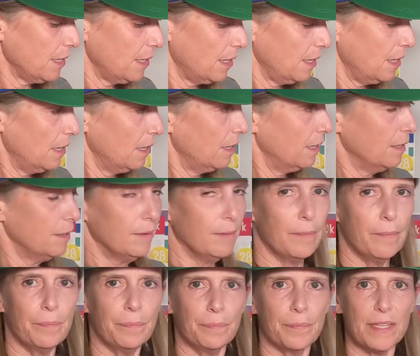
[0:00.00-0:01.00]

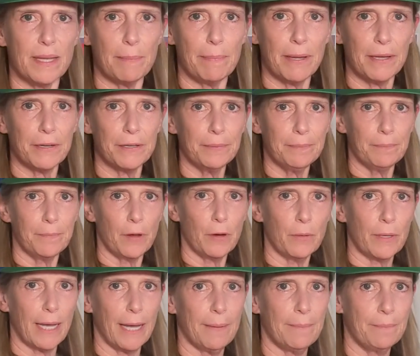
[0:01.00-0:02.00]
Is that better?
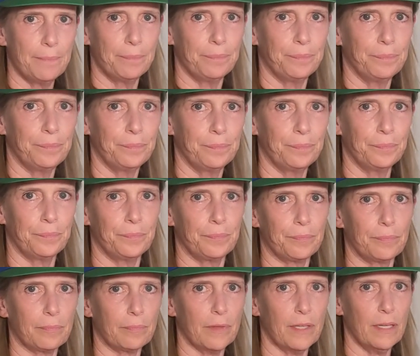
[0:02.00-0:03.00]
Okay.
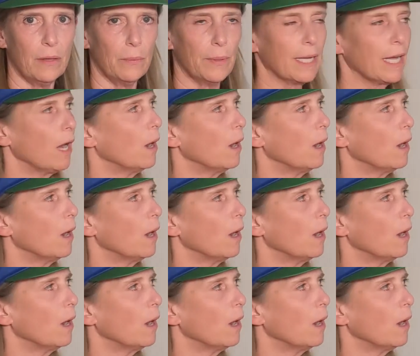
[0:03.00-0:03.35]
There we